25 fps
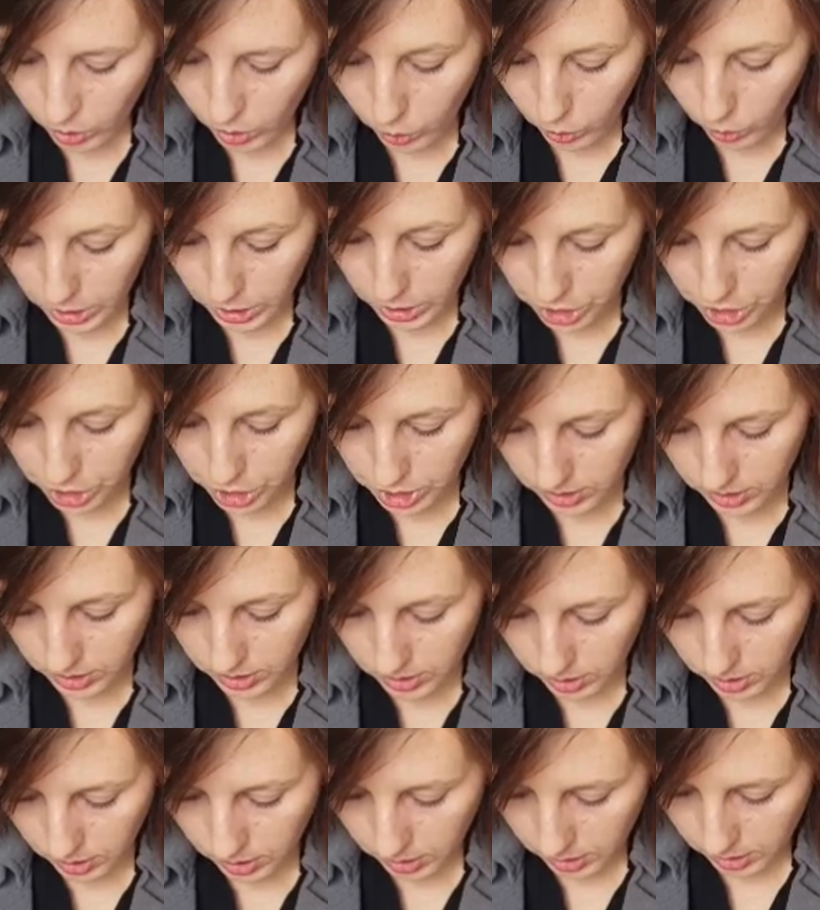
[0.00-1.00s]

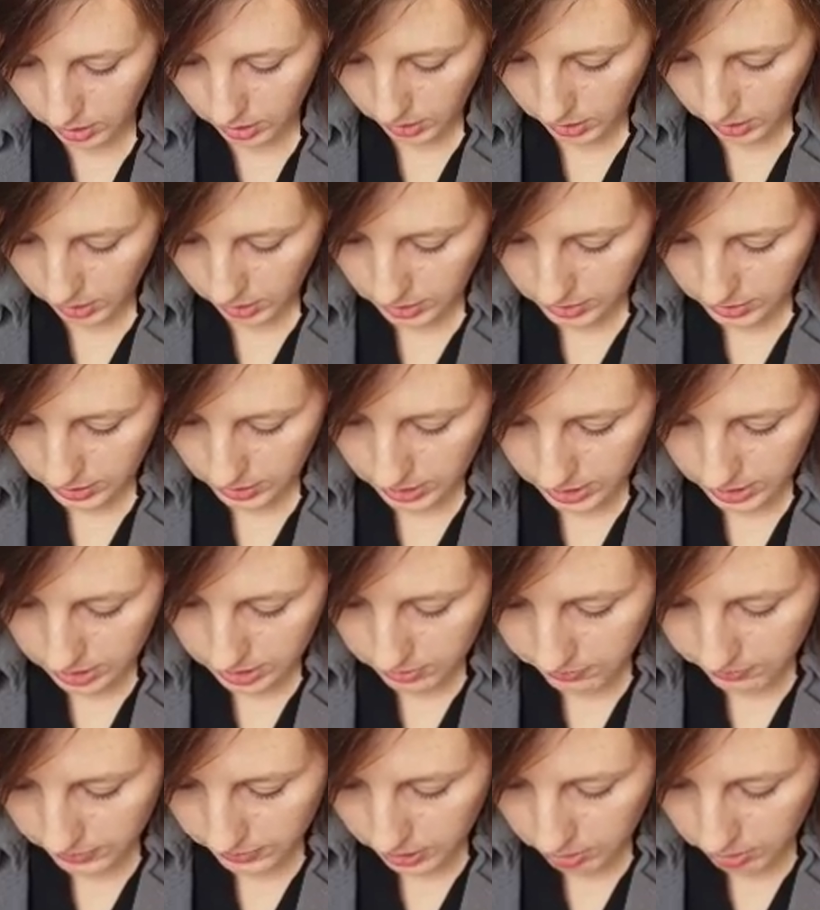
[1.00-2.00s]
Question. The
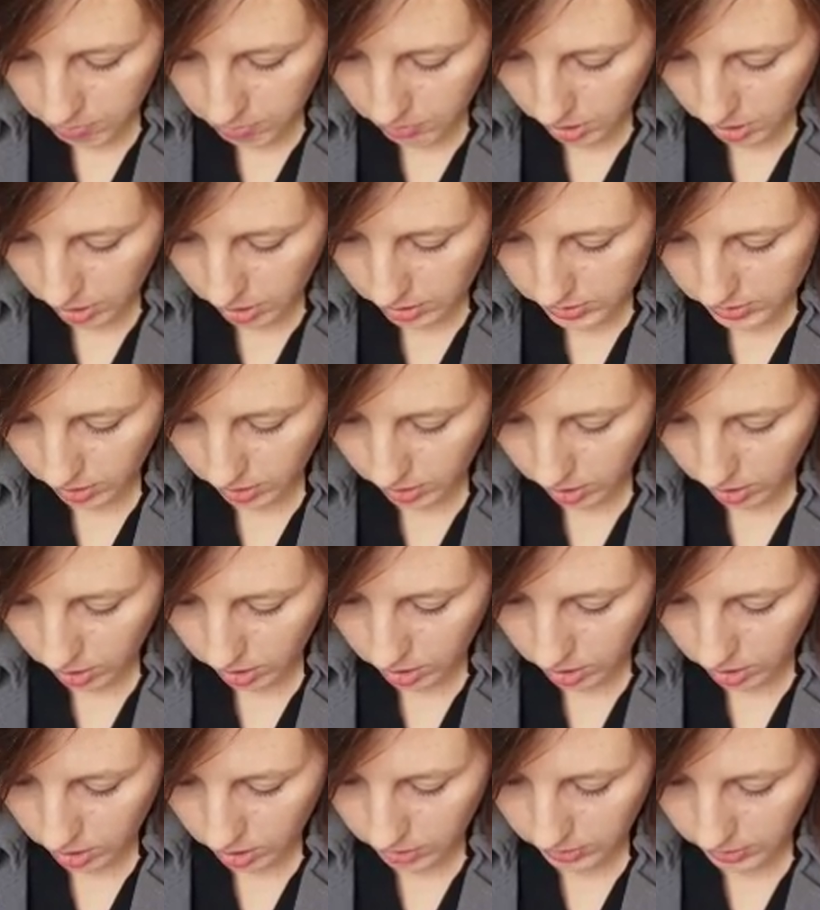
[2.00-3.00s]
identifying marks
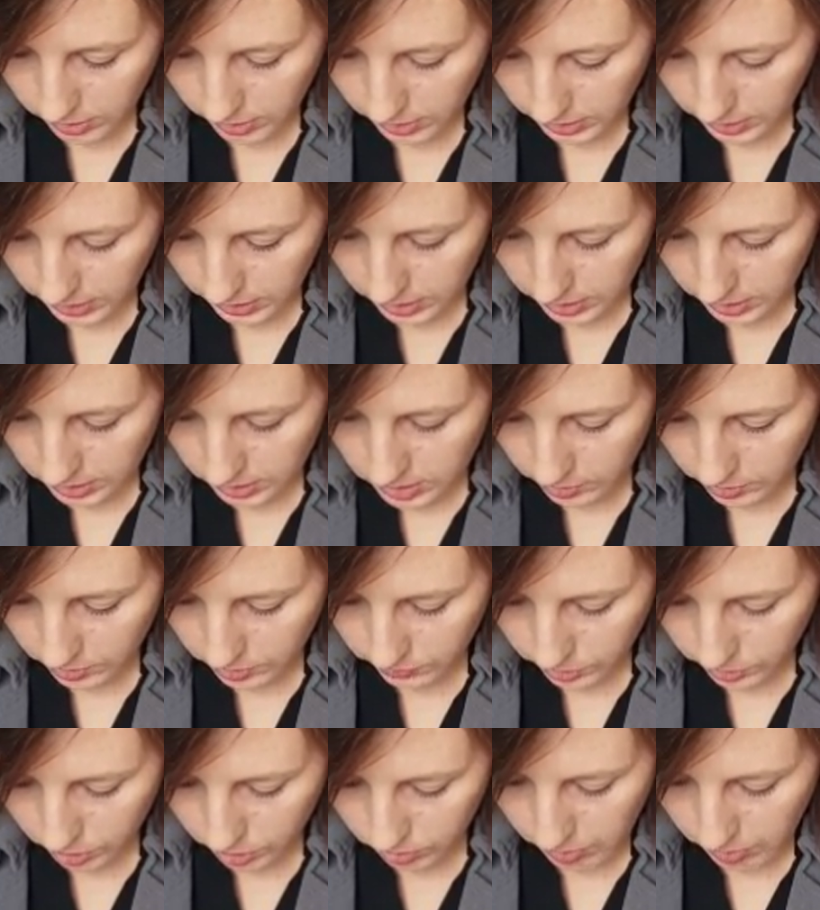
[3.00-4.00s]
on the heads
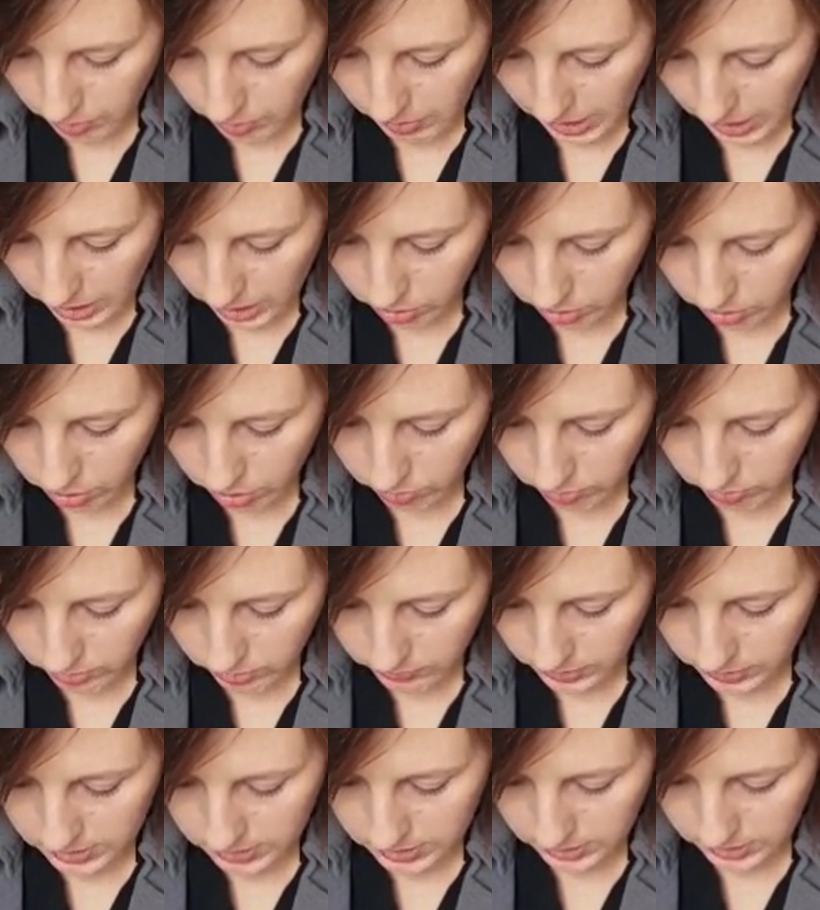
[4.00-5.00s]
of aluminum alloy
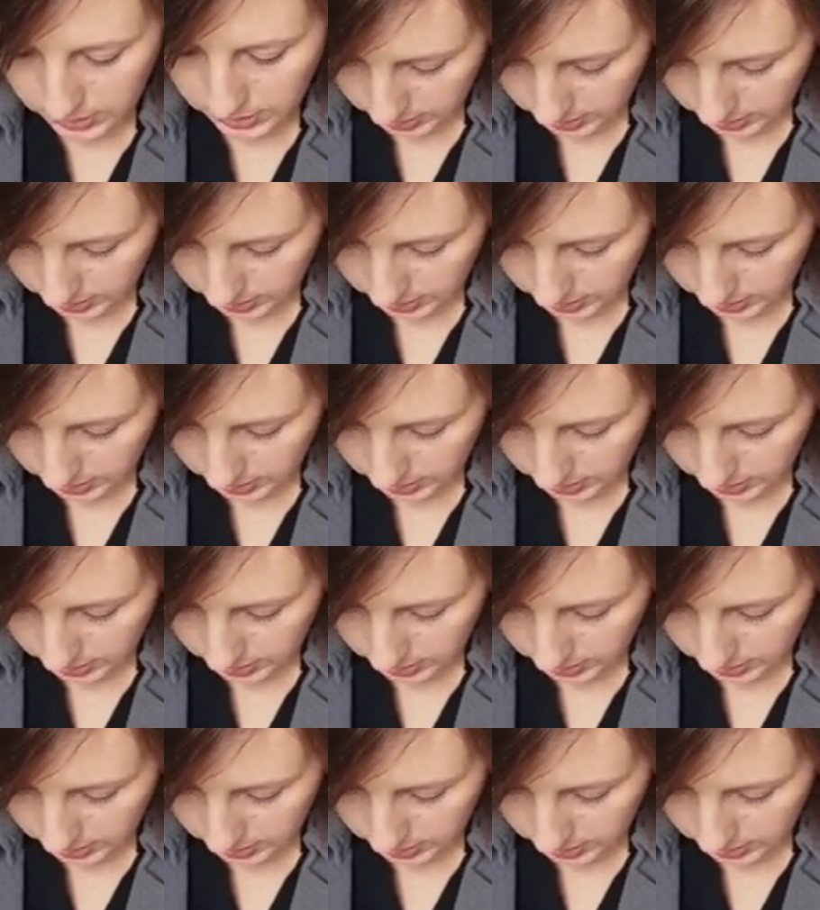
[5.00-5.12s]
rivets